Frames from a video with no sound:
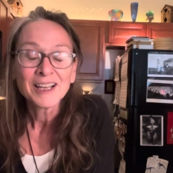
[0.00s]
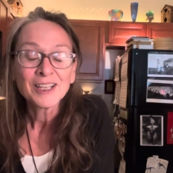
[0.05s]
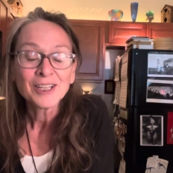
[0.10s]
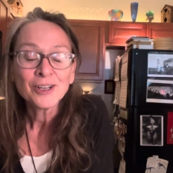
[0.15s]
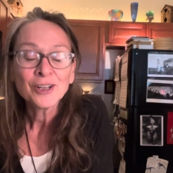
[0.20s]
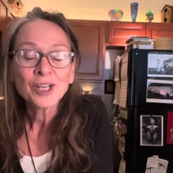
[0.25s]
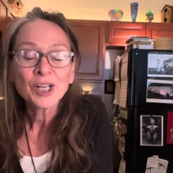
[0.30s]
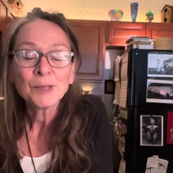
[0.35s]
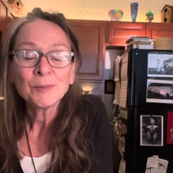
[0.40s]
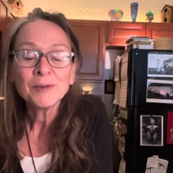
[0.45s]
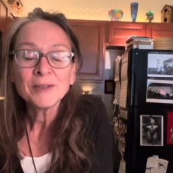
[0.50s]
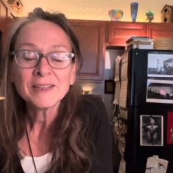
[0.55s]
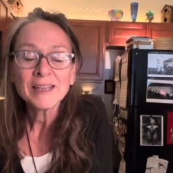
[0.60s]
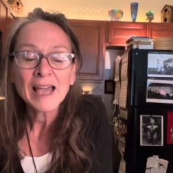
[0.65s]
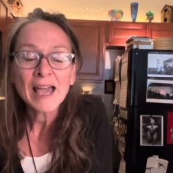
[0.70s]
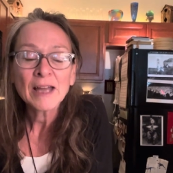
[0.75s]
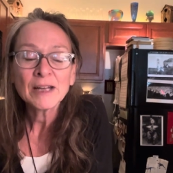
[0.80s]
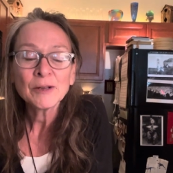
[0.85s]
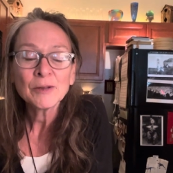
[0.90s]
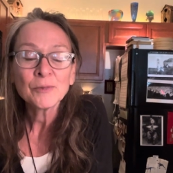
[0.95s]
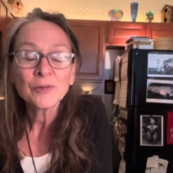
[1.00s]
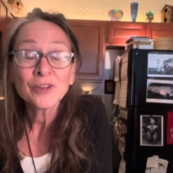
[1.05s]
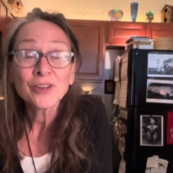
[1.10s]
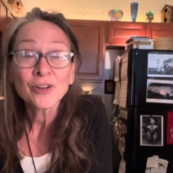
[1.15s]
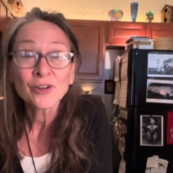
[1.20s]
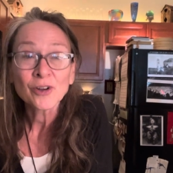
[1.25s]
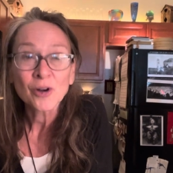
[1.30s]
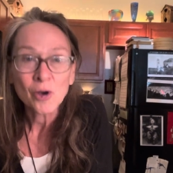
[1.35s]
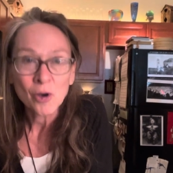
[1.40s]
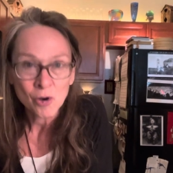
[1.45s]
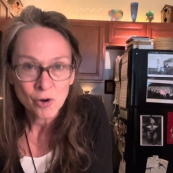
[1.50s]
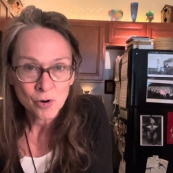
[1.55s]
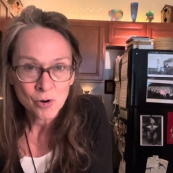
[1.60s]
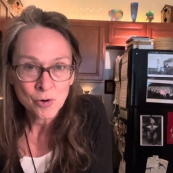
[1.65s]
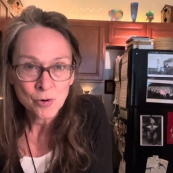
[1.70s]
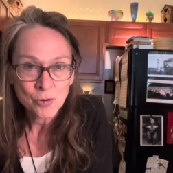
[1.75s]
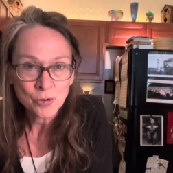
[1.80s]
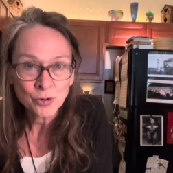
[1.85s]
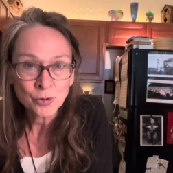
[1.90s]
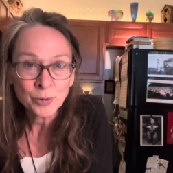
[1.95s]
You're going to begin with your
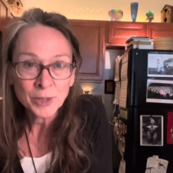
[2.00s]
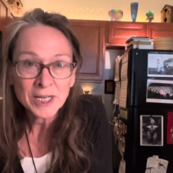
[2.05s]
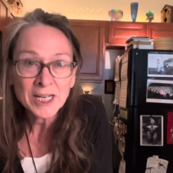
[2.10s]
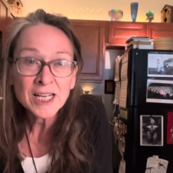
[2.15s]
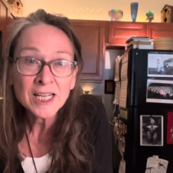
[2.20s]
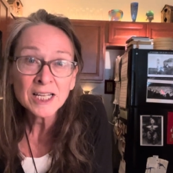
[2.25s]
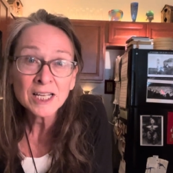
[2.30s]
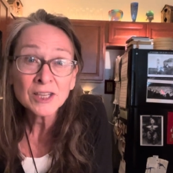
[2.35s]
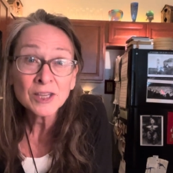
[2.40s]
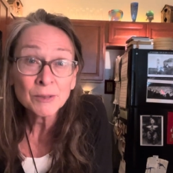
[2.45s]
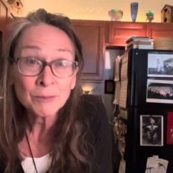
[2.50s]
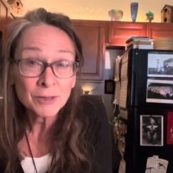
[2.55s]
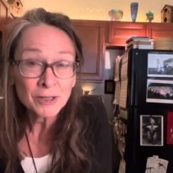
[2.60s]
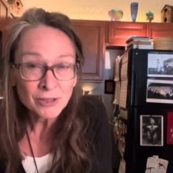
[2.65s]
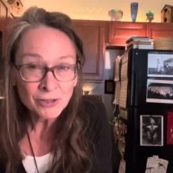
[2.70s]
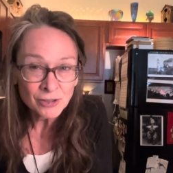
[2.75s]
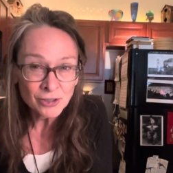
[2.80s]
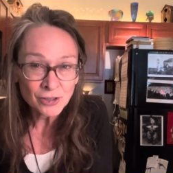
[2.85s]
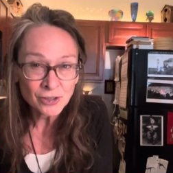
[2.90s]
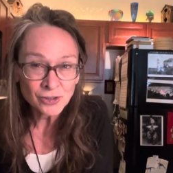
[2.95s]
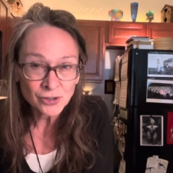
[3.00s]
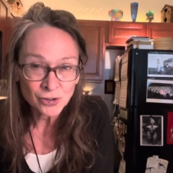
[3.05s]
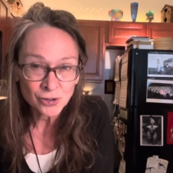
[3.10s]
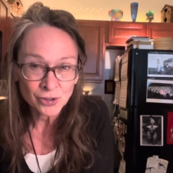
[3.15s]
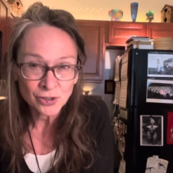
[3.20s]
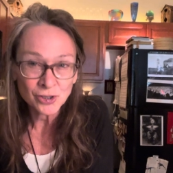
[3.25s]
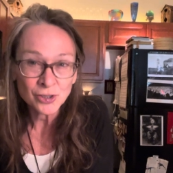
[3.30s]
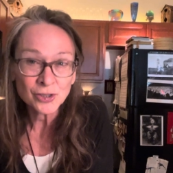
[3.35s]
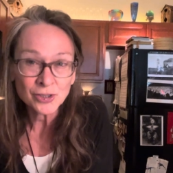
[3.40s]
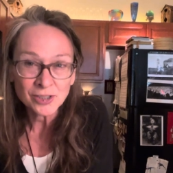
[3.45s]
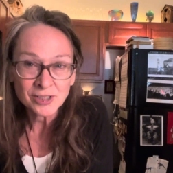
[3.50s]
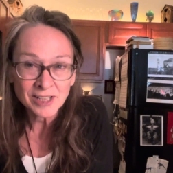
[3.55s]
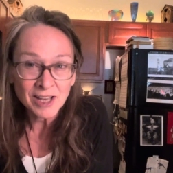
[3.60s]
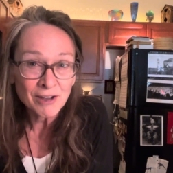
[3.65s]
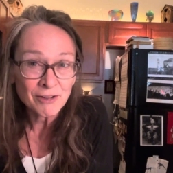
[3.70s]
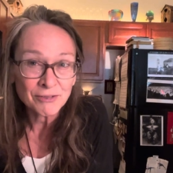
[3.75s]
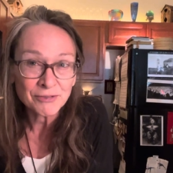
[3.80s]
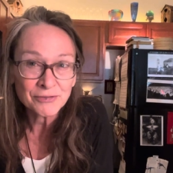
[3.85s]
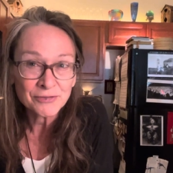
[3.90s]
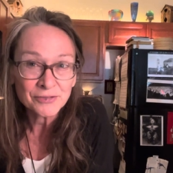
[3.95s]
own greeting in the mirror to
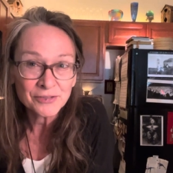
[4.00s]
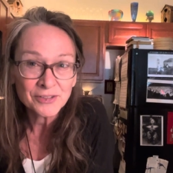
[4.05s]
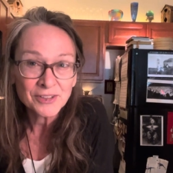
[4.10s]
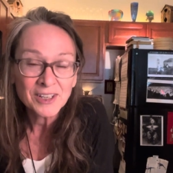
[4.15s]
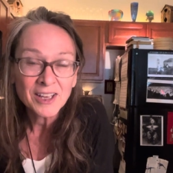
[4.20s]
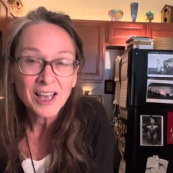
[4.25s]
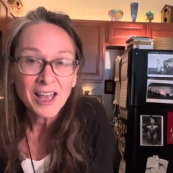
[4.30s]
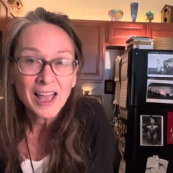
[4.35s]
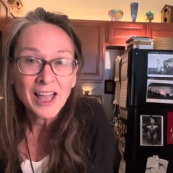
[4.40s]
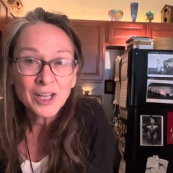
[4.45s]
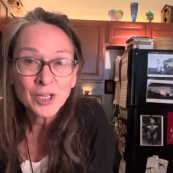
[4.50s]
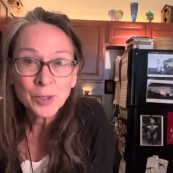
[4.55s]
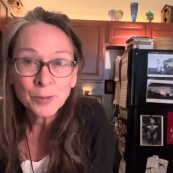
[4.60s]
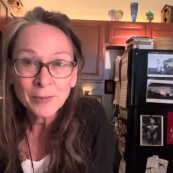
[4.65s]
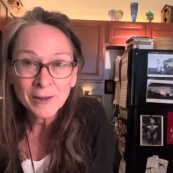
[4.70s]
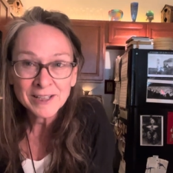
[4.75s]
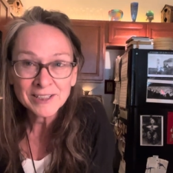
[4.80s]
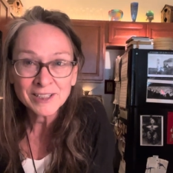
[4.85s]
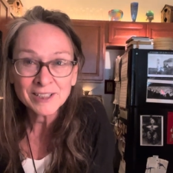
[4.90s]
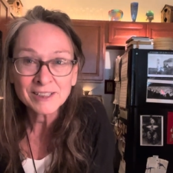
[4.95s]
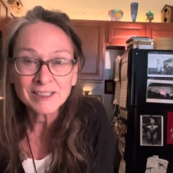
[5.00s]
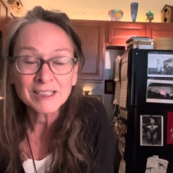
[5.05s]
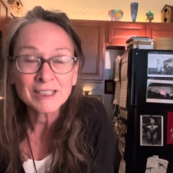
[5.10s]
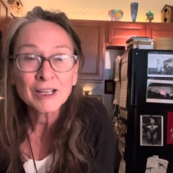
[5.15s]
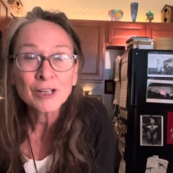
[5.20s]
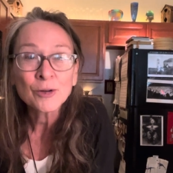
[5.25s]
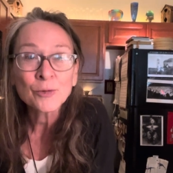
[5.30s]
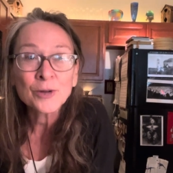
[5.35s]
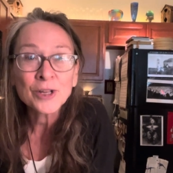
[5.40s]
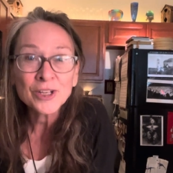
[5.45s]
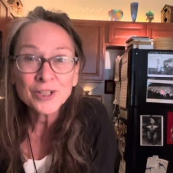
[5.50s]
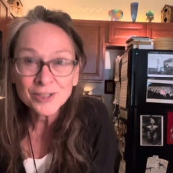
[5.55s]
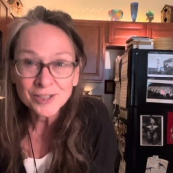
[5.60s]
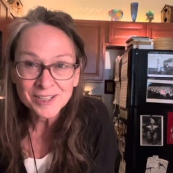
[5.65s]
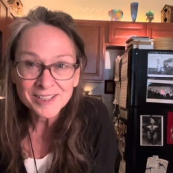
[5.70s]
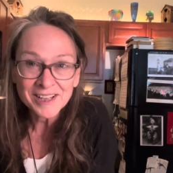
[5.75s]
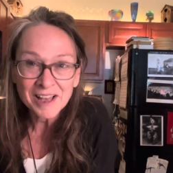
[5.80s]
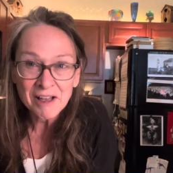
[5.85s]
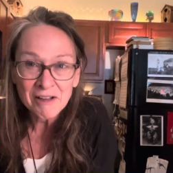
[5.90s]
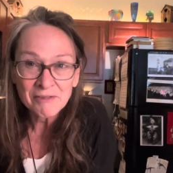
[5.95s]
yourself and you basically greet
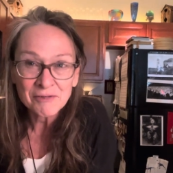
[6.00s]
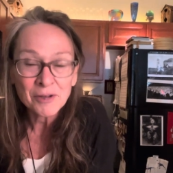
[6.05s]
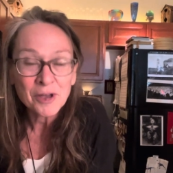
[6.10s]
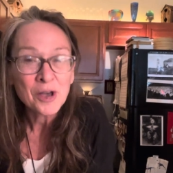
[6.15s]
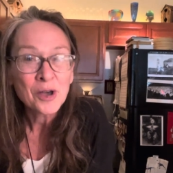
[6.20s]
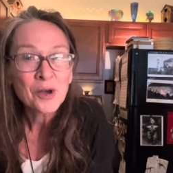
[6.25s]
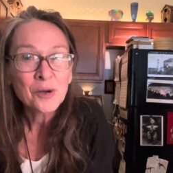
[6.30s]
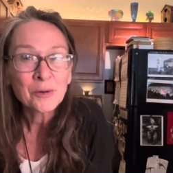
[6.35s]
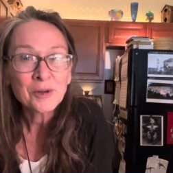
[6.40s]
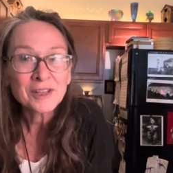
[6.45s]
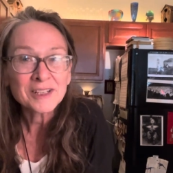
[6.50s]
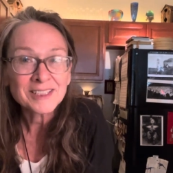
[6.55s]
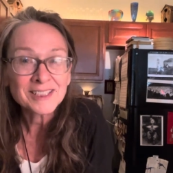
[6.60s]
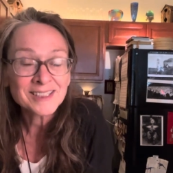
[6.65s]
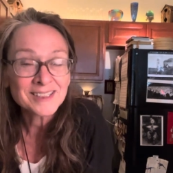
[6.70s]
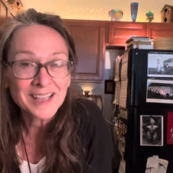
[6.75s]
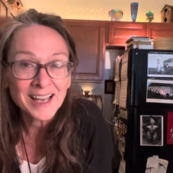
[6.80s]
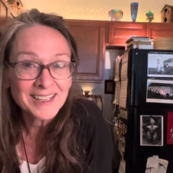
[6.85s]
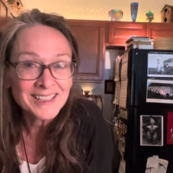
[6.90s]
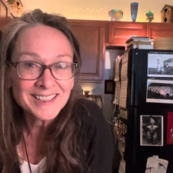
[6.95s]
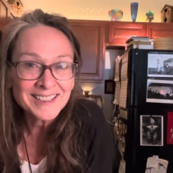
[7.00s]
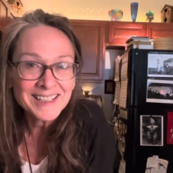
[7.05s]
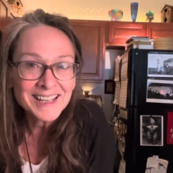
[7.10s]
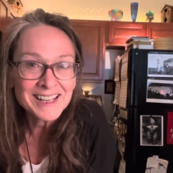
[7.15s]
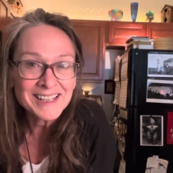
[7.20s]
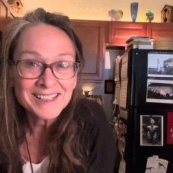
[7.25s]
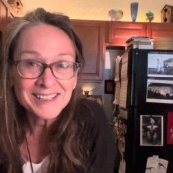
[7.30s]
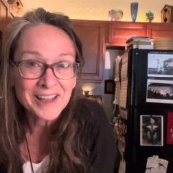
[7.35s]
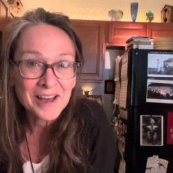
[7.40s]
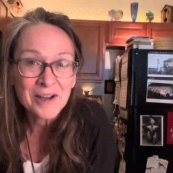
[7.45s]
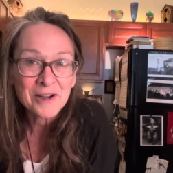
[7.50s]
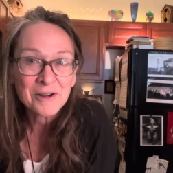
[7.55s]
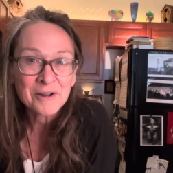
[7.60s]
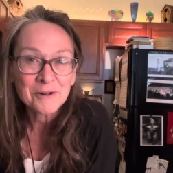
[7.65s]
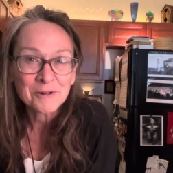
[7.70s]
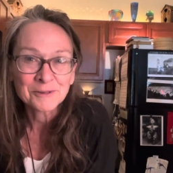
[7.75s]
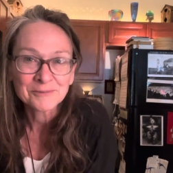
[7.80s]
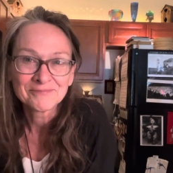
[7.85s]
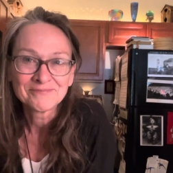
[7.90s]
yourself with a sunny hello.